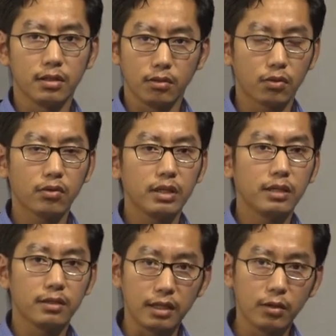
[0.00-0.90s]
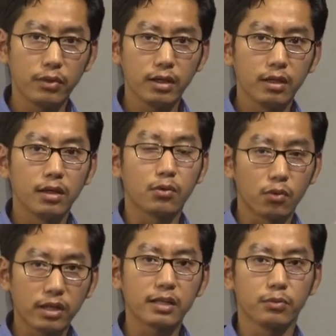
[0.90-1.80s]
not only railway,
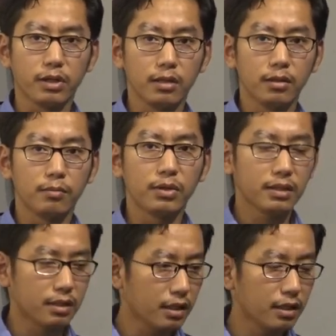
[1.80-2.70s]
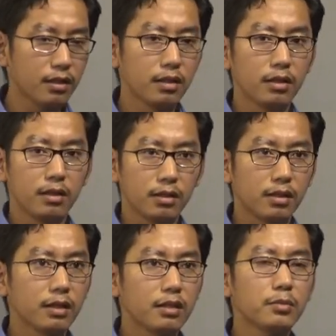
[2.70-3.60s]
road as well, but they are
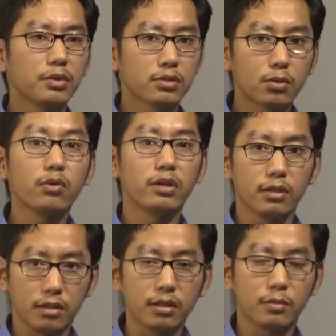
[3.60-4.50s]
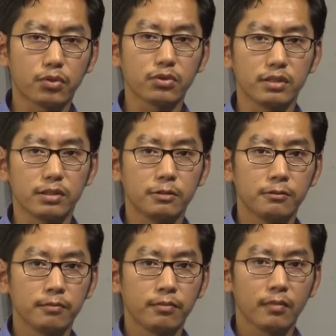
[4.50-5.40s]
a little bit slow in that process.
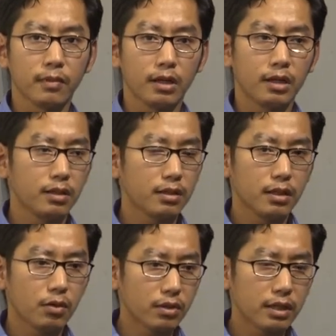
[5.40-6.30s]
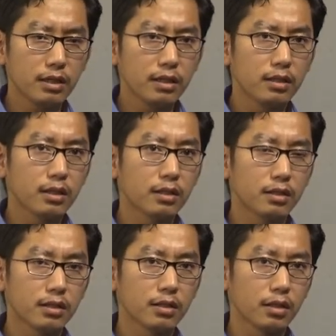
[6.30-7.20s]
I think now currently they are
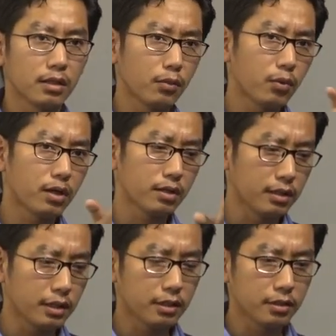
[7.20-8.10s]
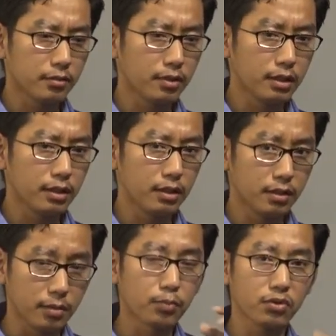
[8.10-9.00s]

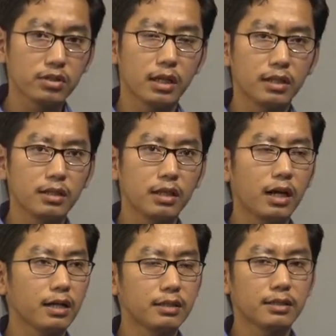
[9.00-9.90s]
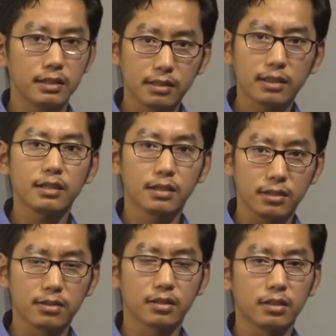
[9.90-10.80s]
the process. I think I heard they started
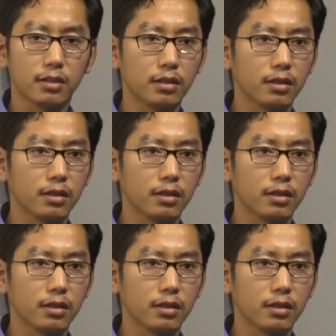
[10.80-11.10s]
constructing.